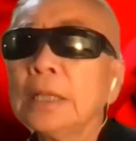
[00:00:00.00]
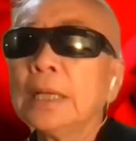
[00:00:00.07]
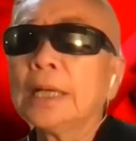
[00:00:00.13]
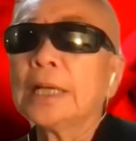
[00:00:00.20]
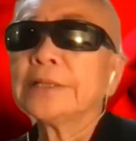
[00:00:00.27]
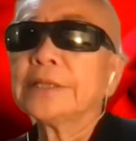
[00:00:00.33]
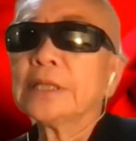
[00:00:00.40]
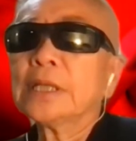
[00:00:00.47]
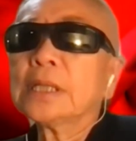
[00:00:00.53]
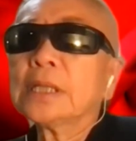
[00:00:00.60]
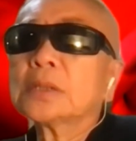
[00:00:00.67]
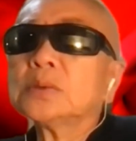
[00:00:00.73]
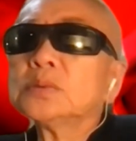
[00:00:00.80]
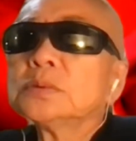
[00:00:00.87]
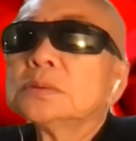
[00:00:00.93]
I think
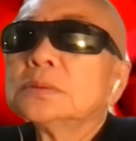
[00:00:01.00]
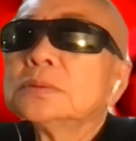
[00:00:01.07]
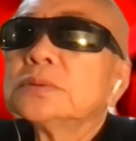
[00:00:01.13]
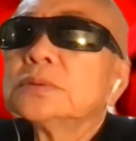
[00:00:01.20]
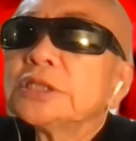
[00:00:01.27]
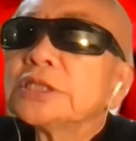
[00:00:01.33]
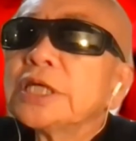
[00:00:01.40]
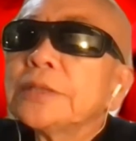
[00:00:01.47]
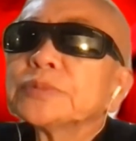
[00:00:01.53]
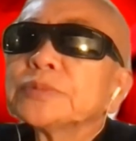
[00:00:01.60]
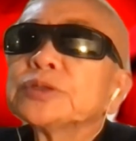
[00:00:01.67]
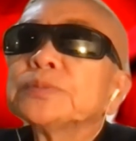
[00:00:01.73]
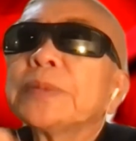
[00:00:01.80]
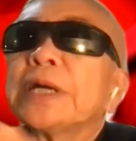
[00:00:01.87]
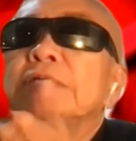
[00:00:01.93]
welcome
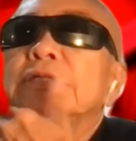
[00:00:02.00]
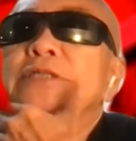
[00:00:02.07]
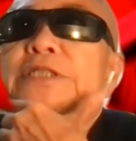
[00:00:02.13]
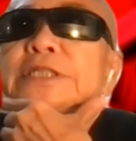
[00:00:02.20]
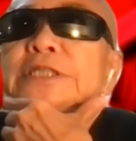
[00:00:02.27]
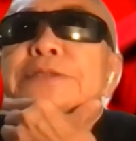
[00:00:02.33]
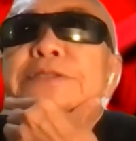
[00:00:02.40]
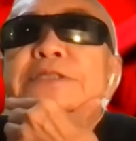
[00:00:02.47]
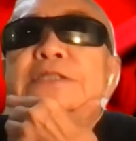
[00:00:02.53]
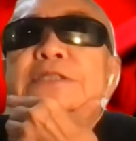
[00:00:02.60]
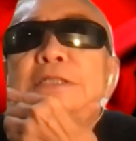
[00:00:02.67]
to BioNet.